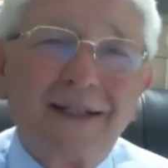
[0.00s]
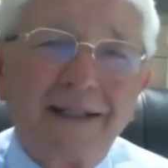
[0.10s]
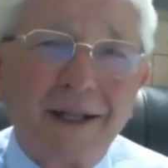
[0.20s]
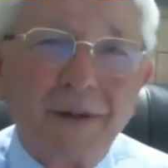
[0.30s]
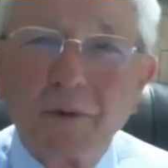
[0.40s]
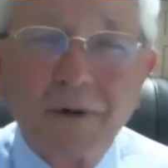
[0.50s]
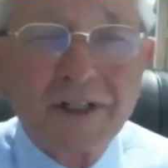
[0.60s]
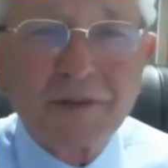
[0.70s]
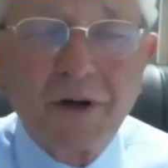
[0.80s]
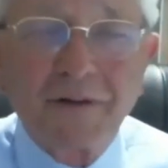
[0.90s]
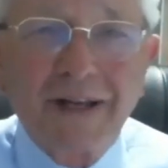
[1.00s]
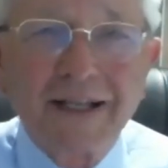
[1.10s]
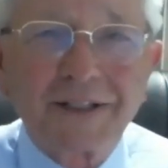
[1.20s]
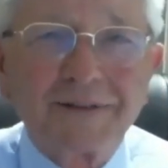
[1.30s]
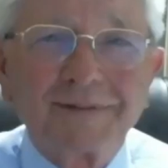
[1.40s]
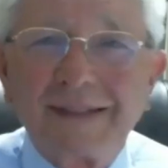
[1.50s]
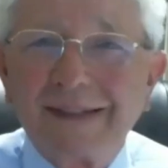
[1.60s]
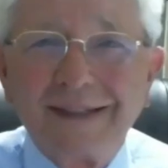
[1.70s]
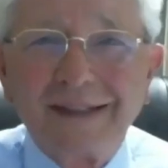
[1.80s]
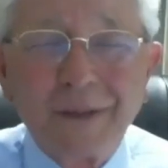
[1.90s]
Number 1 is motivation.
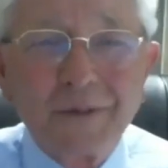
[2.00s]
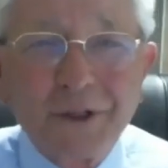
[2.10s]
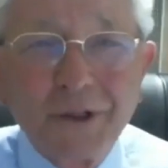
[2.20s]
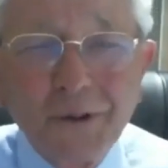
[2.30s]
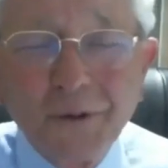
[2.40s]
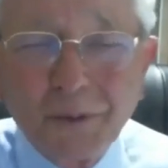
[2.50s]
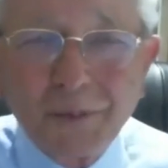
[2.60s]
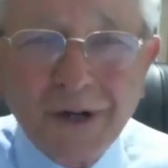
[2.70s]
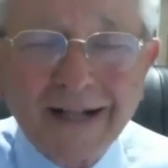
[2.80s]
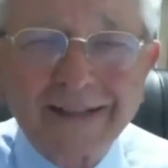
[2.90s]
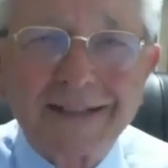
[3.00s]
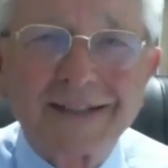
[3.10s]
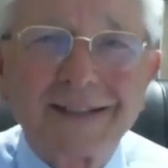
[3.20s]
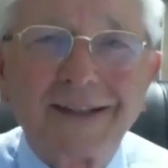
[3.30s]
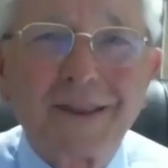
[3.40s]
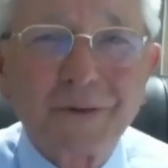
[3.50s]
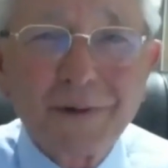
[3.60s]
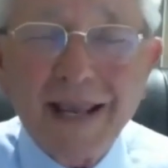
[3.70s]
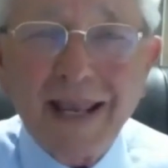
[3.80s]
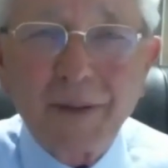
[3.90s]
Number 2, practice.
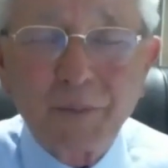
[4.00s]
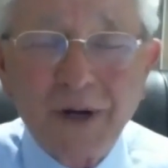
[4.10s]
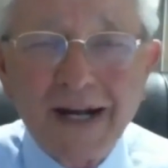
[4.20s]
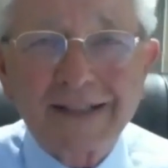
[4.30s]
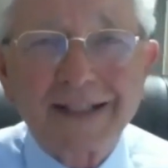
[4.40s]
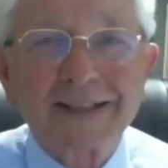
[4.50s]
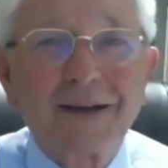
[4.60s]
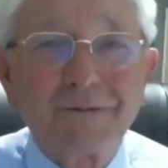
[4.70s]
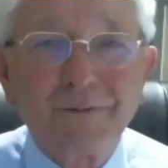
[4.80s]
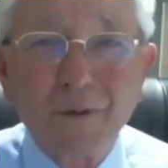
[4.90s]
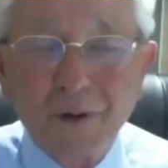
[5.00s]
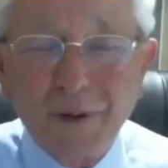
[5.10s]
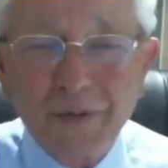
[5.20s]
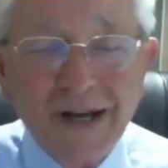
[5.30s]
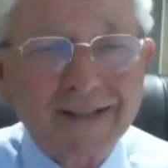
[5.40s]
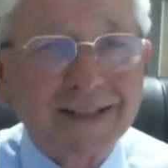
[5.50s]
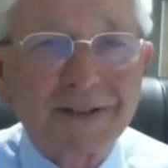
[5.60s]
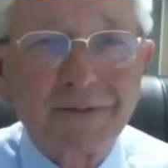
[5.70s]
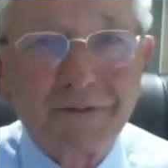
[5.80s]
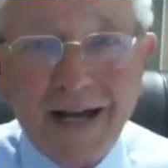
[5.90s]
3, practice. 4,
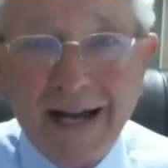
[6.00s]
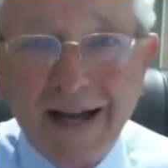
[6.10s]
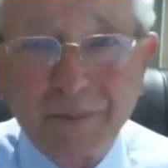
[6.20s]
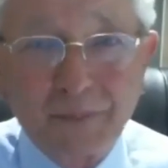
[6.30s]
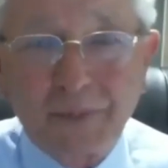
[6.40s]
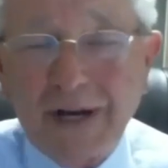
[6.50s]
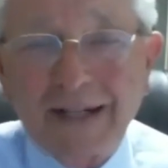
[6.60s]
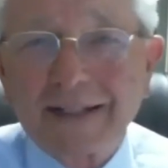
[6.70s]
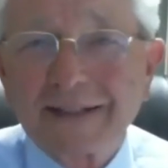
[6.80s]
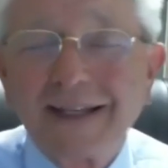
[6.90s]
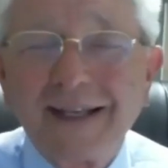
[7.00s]
practice. 5, practice.